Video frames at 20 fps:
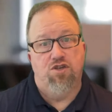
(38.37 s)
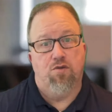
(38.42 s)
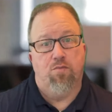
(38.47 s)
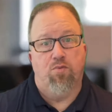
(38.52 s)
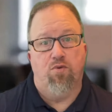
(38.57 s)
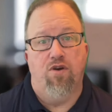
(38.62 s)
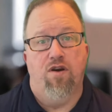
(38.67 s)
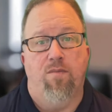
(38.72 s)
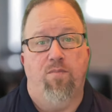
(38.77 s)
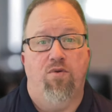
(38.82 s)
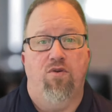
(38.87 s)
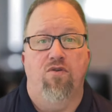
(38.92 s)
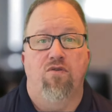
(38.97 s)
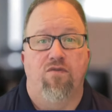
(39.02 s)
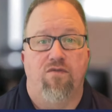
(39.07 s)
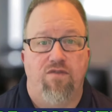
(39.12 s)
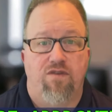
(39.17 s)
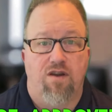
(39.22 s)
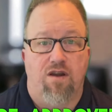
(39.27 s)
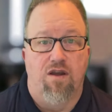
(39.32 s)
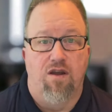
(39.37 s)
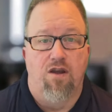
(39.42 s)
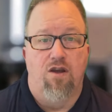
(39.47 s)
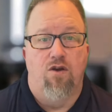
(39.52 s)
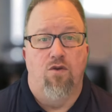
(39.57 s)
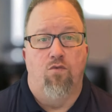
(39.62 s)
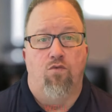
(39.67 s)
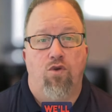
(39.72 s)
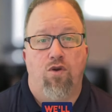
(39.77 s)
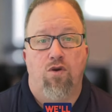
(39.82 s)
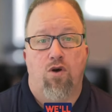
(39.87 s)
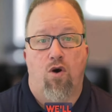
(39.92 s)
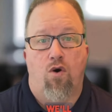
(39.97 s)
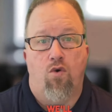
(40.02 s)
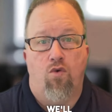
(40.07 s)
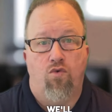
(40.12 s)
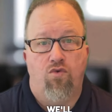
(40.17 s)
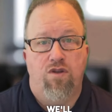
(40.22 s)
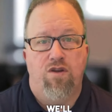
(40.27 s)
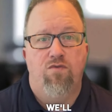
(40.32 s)
you're pre approved, we'll
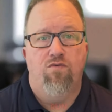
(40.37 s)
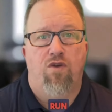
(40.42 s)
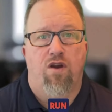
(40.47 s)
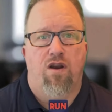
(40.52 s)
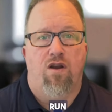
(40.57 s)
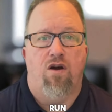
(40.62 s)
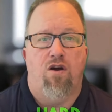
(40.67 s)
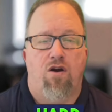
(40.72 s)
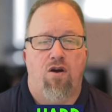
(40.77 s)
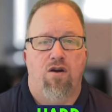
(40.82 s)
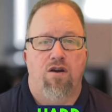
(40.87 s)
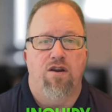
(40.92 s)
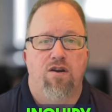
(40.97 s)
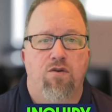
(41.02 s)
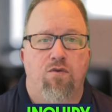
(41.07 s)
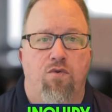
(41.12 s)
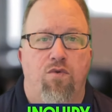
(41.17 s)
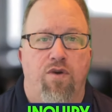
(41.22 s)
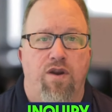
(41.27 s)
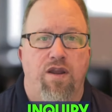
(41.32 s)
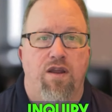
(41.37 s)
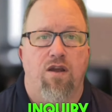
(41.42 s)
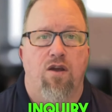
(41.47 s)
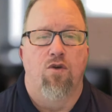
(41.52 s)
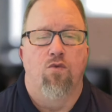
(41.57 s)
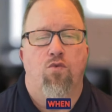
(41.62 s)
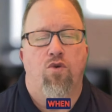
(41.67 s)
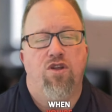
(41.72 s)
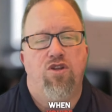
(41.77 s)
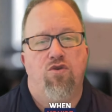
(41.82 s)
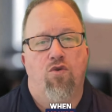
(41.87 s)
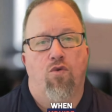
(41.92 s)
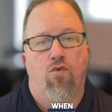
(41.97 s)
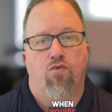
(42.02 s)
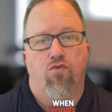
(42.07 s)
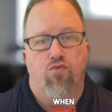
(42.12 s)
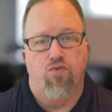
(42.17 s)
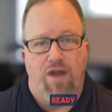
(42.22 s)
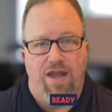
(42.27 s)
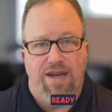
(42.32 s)
only run a hard inquiry when you're
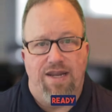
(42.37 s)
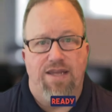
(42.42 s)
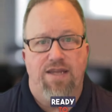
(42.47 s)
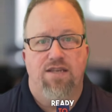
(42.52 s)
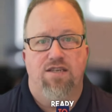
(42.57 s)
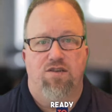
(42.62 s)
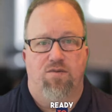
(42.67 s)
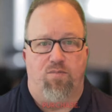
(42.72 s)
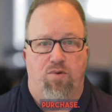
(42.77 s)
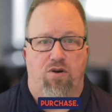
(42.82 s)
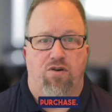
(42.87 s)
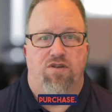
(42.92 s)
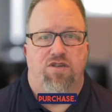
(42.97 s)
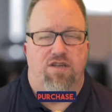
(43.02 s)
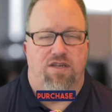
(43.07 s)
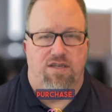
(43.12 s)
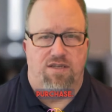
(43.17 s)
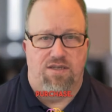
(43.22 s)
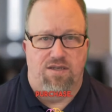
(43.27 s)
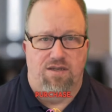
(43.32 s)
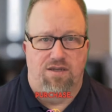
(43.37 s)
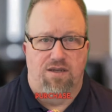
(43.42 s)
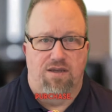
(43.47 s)
ready to purchase.